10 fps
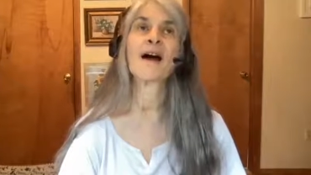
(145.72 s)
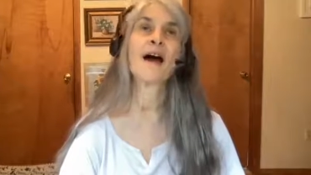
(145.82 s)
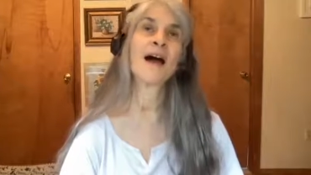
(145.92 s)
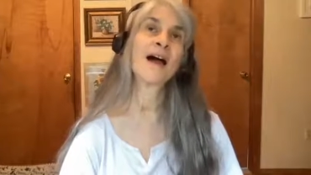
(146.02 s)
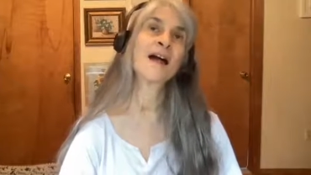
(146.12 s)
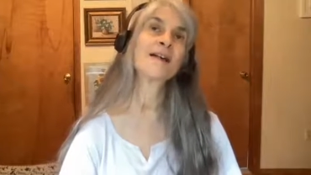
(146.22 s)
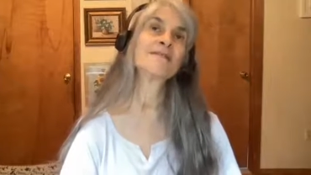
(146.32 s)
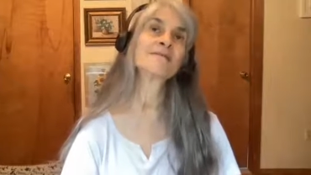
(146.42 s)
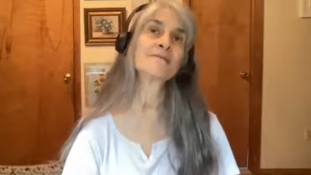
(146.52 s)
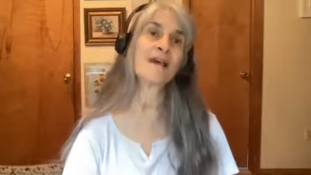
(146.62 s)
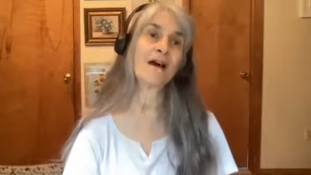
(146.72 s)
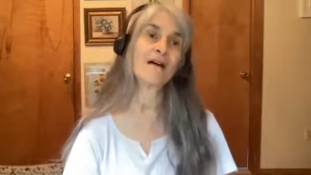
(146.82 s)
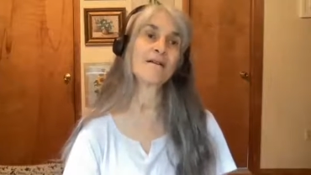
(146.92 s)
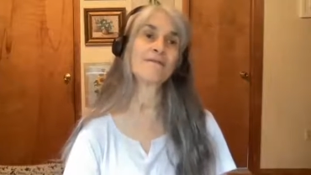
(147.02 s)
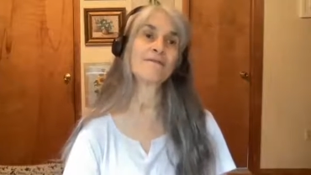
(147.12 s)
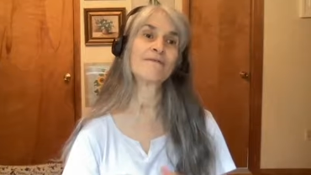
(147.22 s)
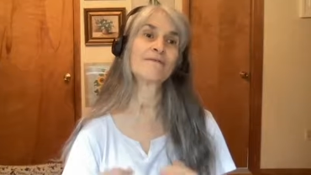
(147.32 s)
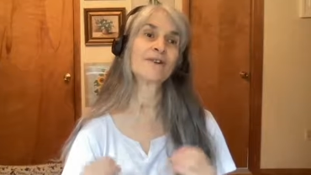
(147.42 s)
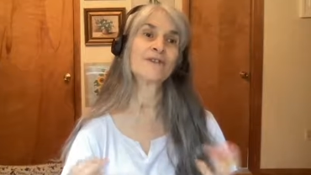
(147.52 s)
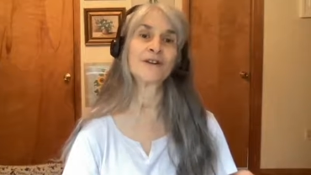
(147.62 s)
I love
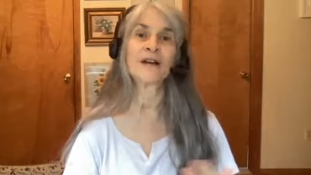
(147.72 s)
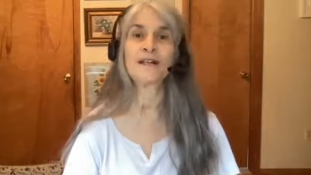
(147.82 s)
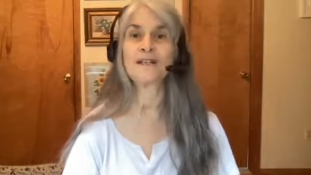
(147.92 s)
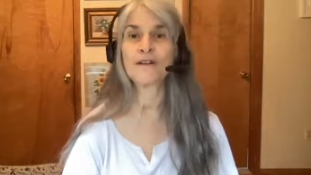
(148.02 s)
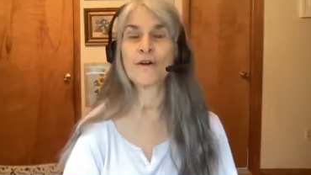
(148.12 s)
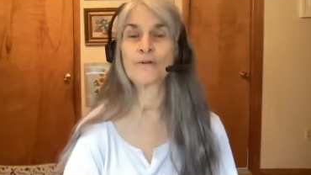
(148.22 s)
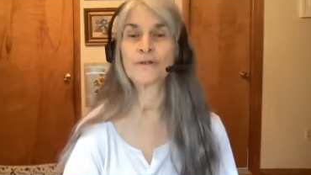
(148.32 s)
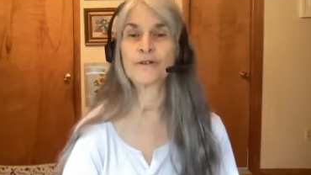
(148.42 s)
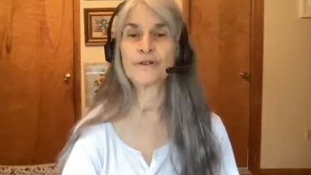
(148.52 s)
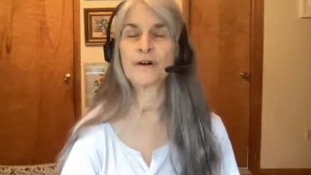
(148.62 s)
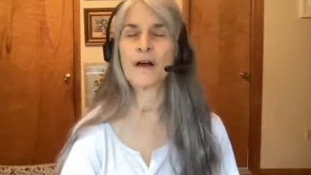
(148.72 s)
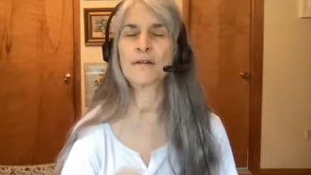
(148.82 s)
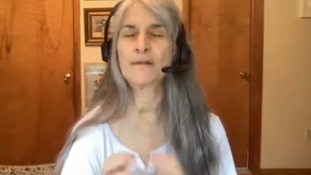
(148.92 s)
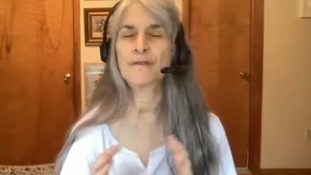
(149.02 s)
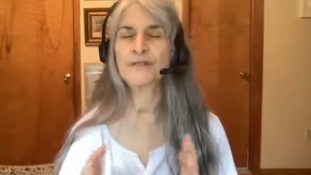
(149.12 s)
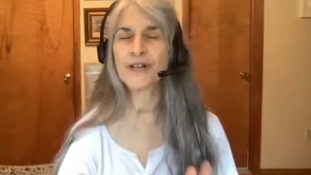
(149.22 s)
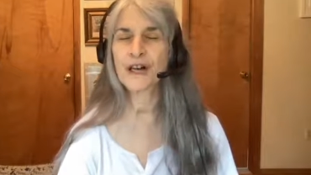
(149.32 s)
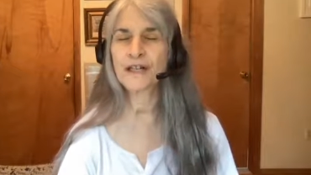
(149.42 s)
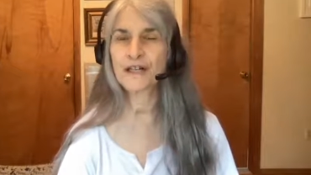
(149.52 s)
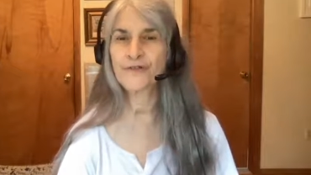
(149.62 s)
the Chinese culture. I love
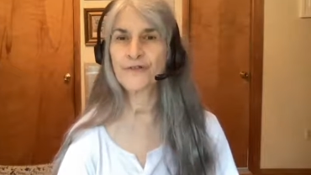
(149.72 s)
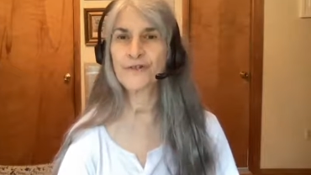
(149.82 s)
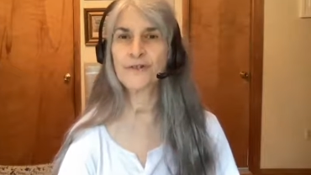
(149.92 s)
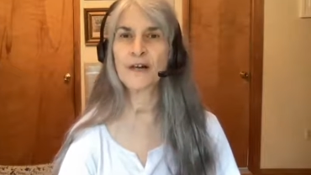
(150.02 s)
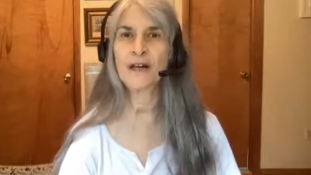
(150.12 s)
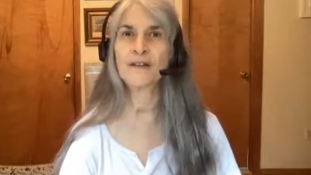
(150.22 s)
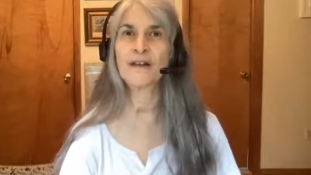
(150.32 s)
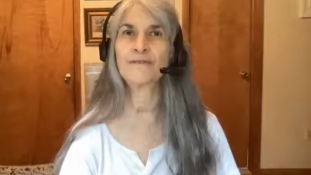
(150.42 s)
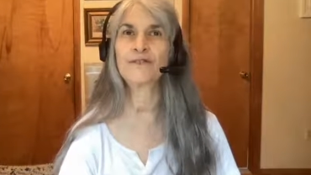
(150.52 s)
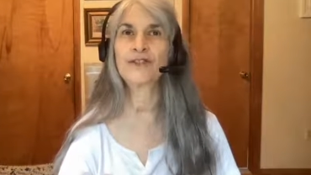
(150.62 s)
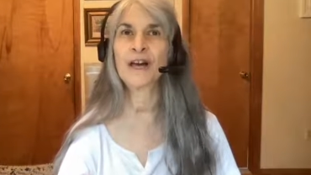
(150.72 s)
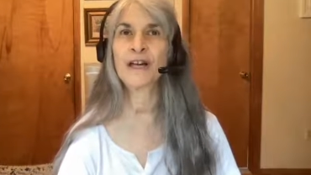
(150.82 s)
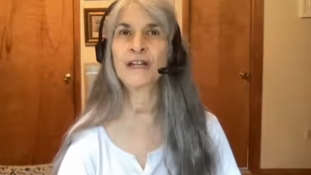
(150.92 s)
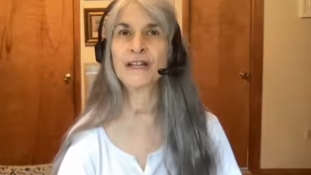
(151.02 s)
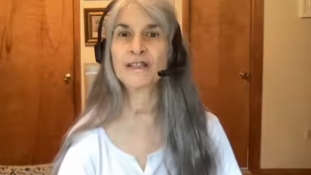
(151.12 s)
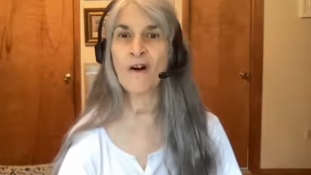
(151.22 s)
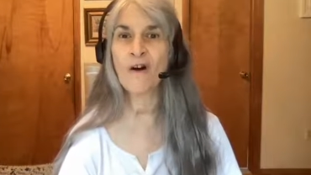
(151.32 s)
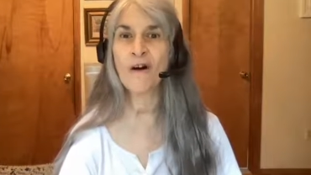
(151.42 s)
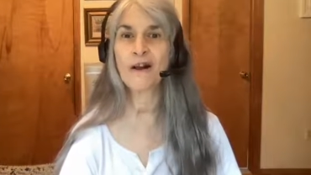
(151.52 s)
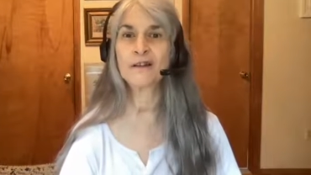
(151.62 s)
Chinese food. I love Chinese
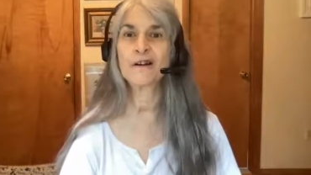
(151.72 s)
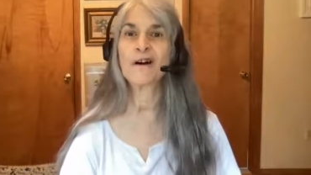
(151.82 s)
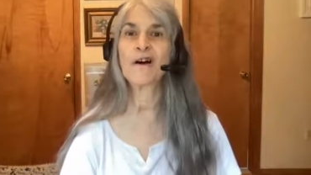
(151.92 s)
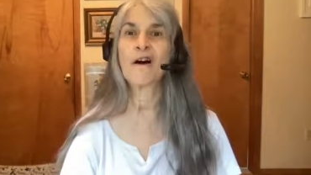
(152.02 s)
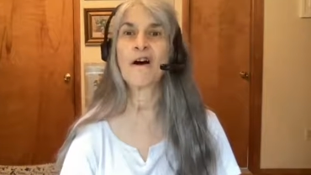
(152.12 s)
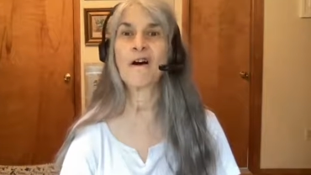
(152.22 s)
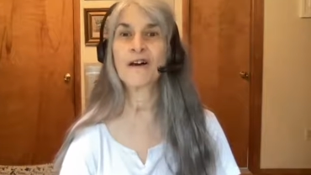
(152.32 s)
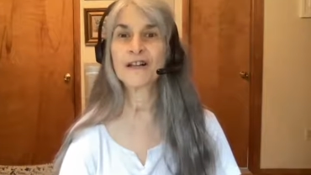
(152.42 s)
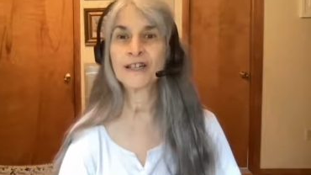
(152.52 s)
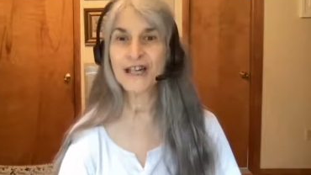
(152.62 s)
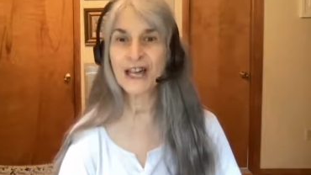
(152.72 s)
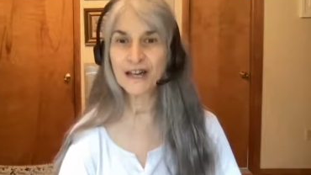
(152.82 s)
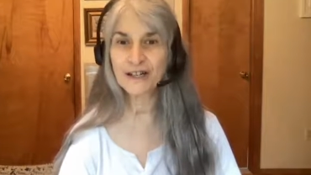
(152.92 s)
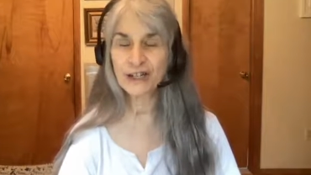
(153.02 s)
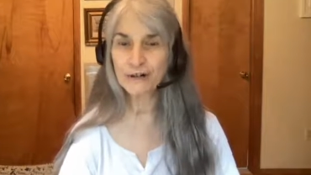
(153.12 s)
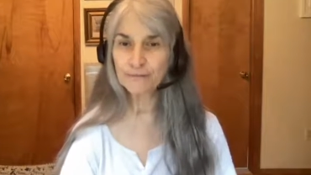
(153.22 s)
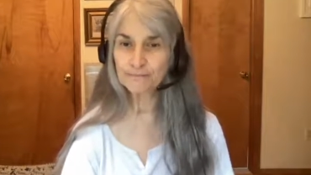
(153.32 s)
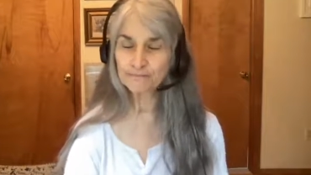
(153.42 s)
art, architecture,